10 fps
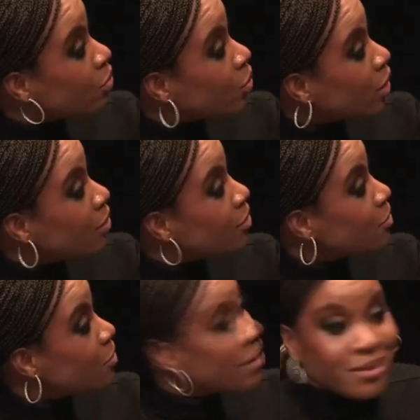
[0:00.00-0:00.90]
we're gonna
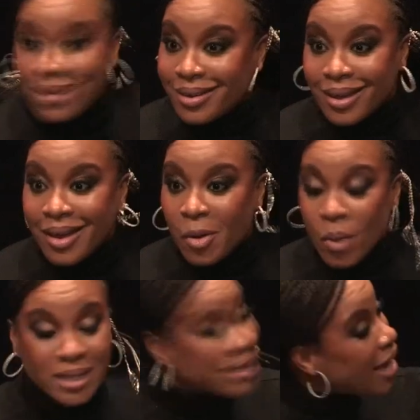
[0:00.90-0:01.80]
do this in uh,
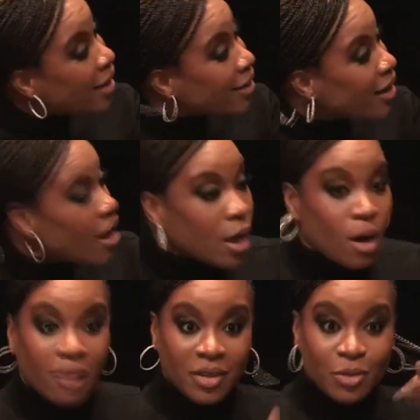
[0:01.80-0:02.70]
one take
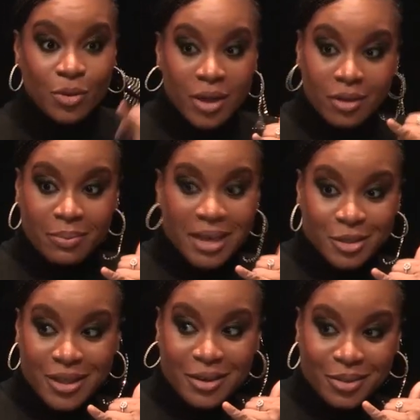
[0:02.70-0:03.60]
called the studio to make
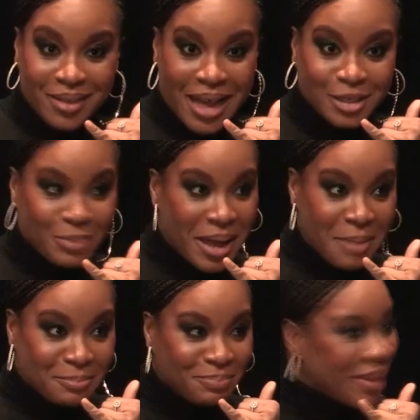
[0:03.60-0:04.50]
sure they don't snatch me
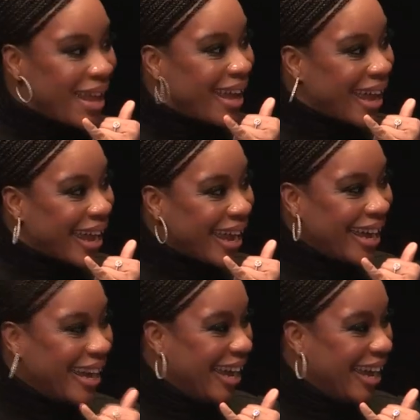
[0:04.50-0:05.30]
up. And